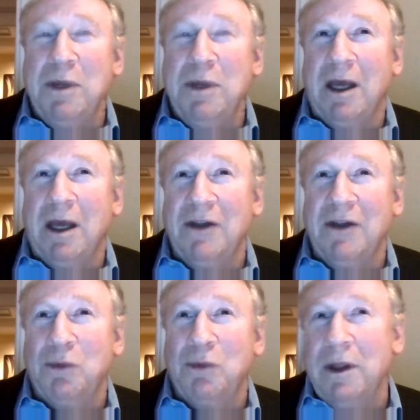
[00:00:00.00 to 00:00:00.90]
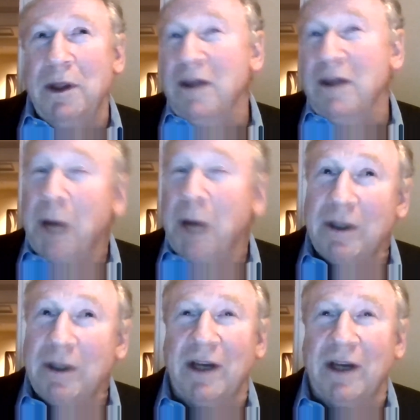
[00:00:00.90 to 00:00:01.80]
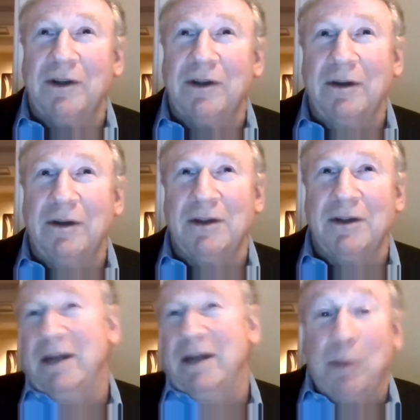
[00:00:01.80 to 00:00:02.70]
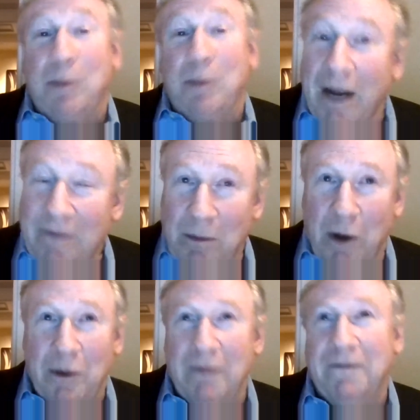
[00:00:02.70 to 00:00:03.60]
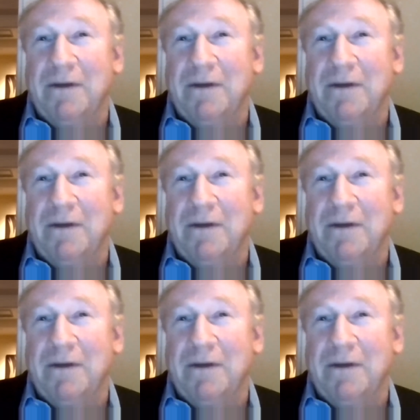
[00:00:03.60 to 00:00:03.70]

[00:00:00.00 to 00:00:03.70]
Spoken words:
Because within the public sector, there's not a profit motive.